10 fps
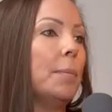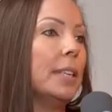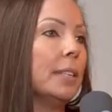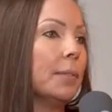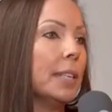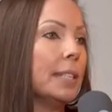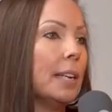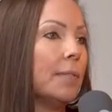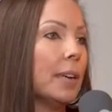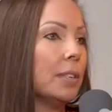amazing real
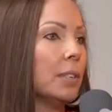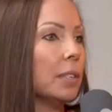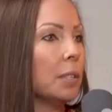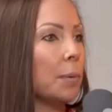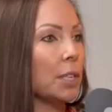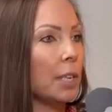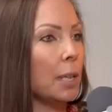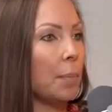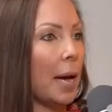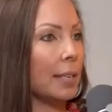estate investors, especially
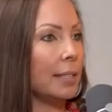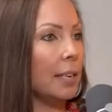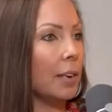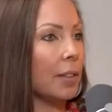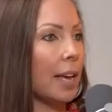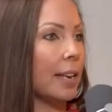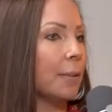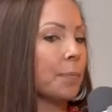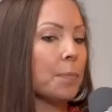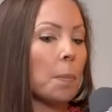in the past year, that,
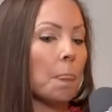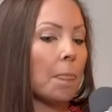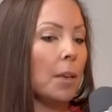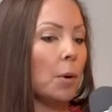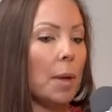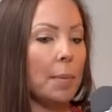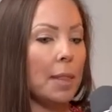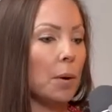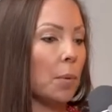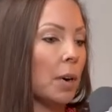you know, maybe
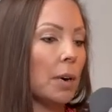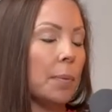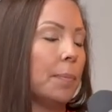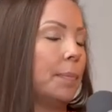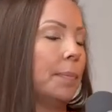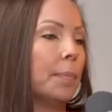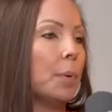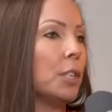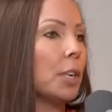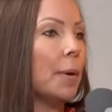they were
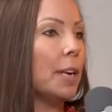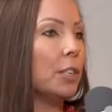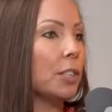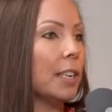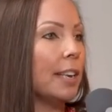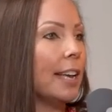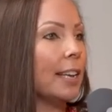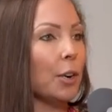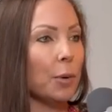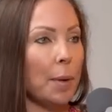project managers at
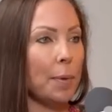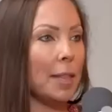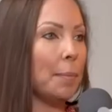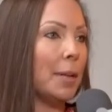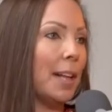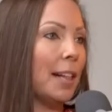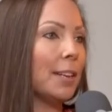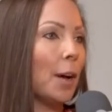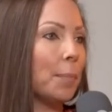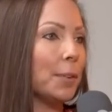Nike, or maybe they built
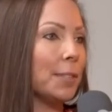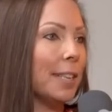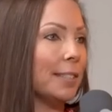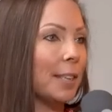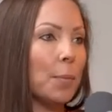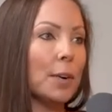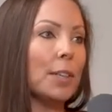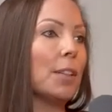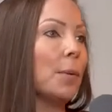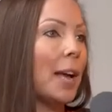helicopters. And then somewhere
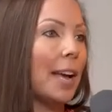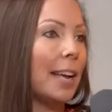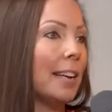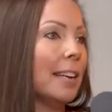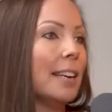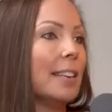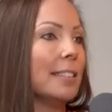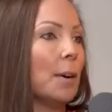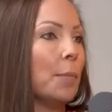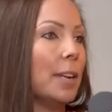along the way,
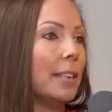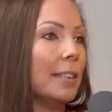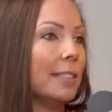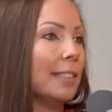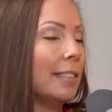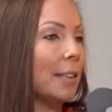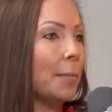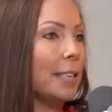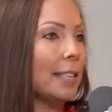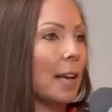someone said
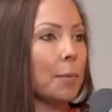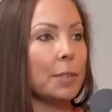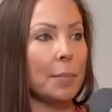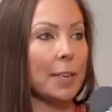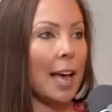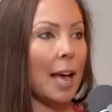something to them or something